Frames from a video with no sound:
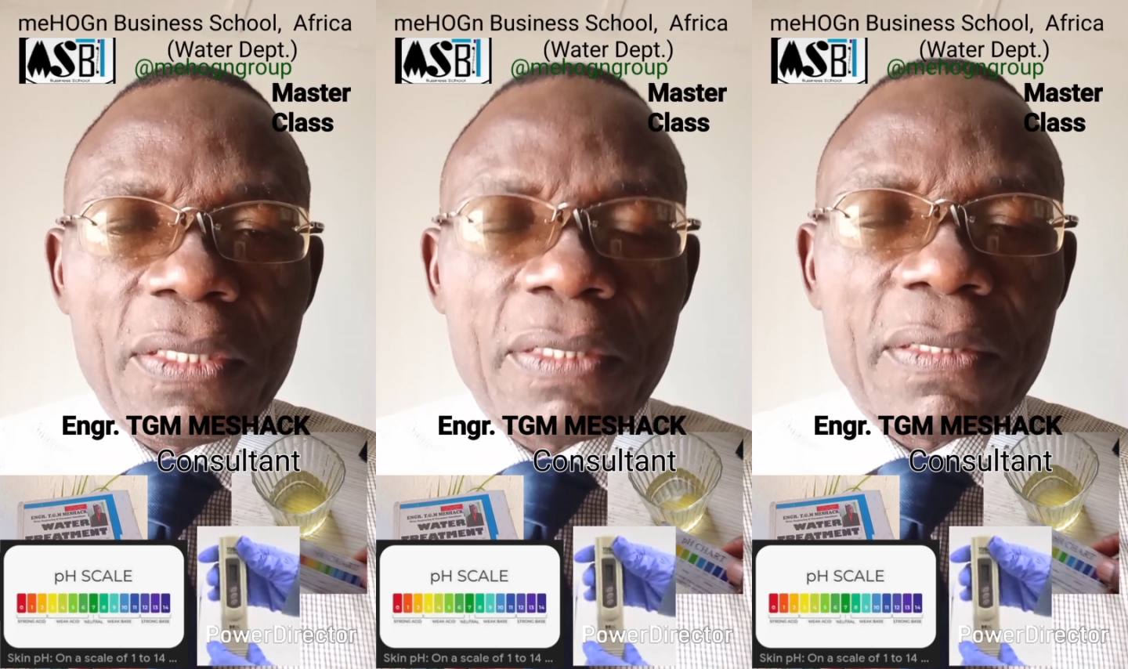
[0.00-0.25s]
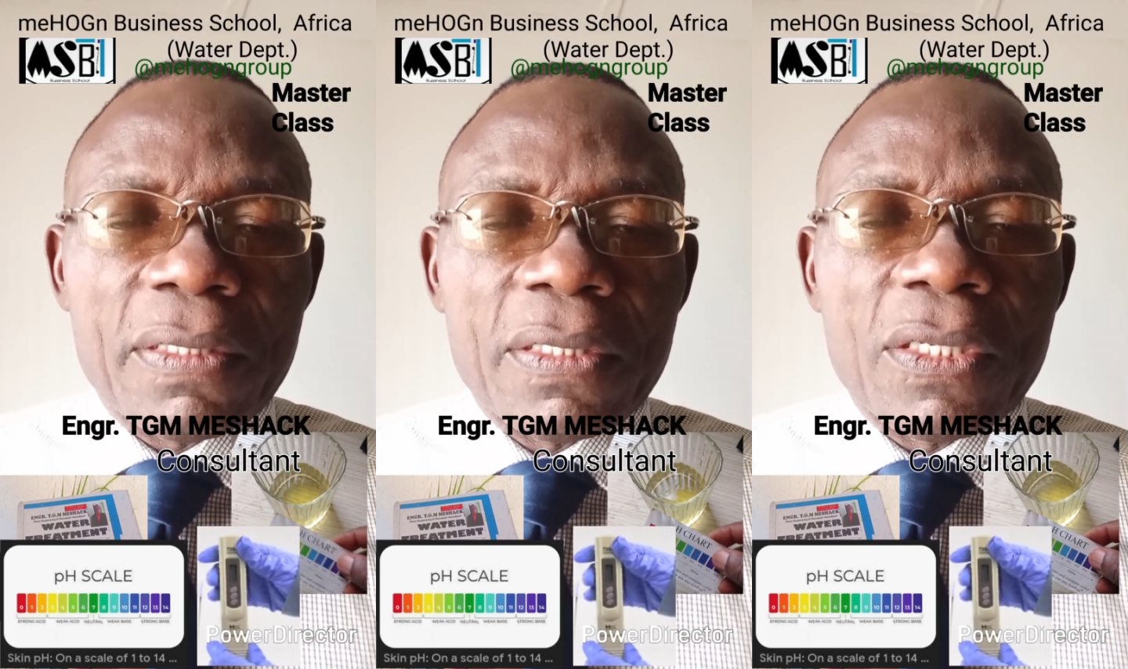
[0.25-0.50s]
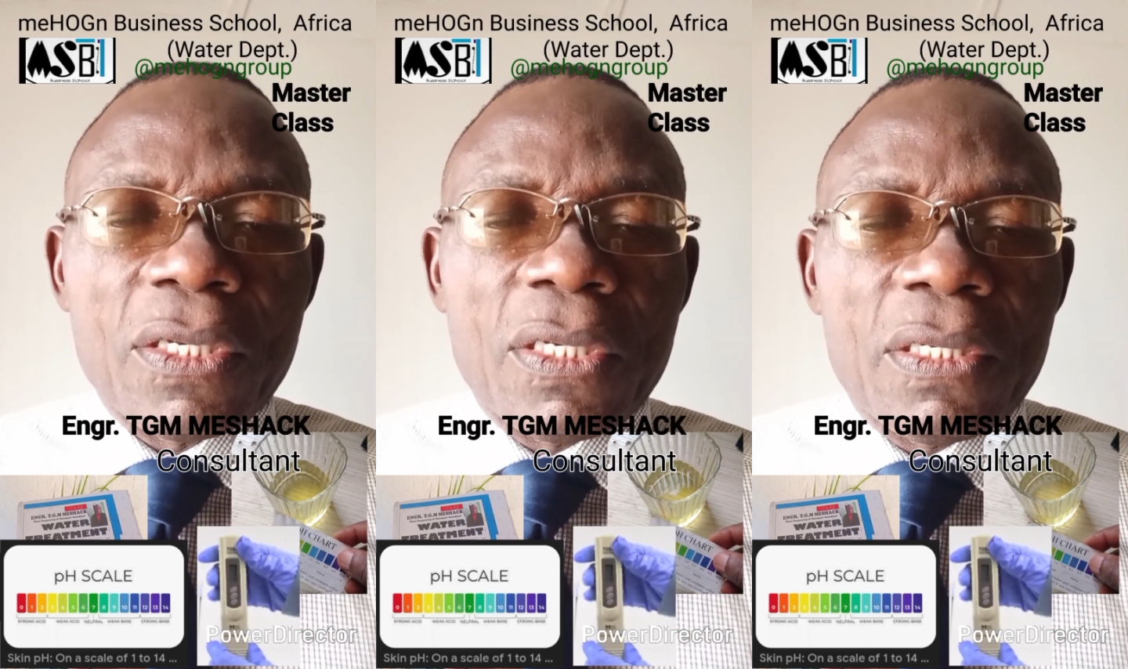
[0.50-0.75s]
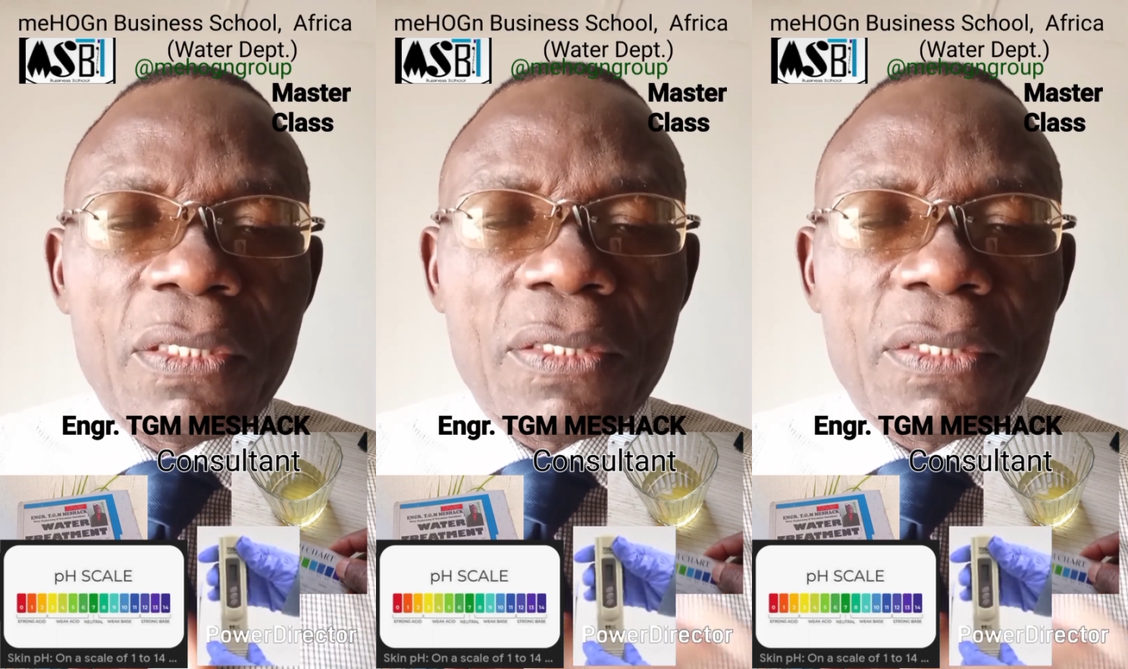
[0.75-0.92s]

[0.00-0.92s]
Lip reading: And the lower the